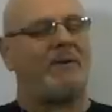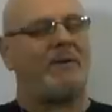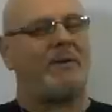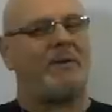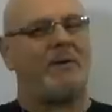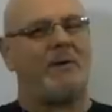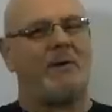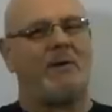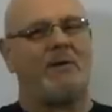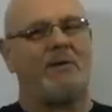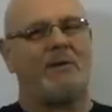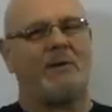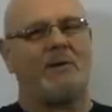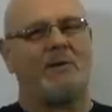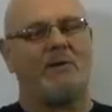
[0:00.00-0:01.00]
you turn
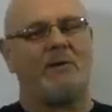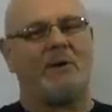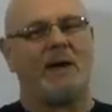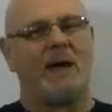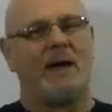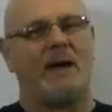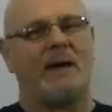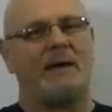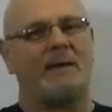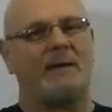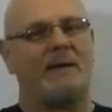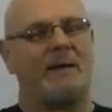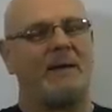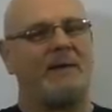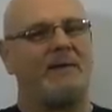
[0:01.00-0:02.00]
to look at it
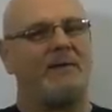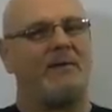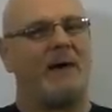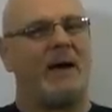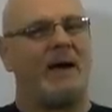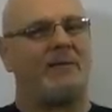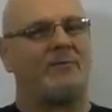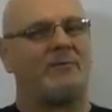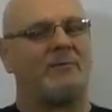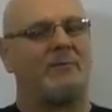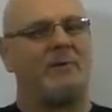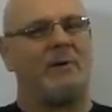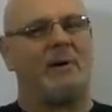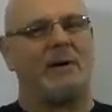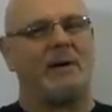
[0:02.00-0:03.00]
in your astral
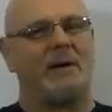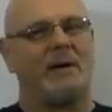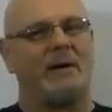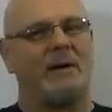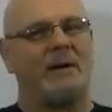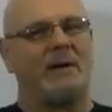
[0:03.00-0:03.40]
body,